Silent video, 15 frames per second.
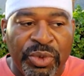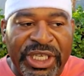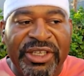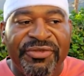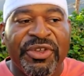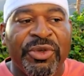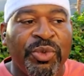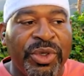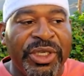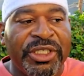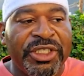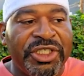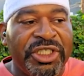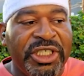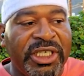even
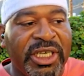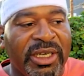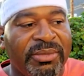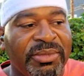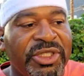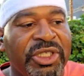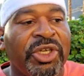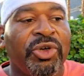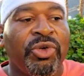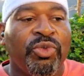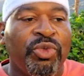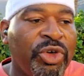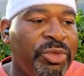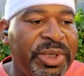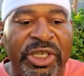when she comes,
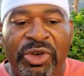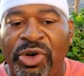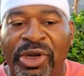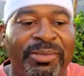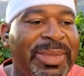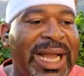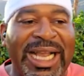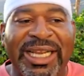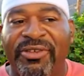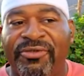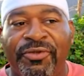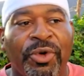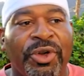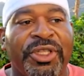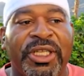we'll be going back and
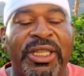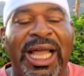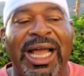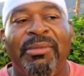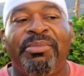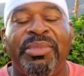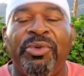forth a lot,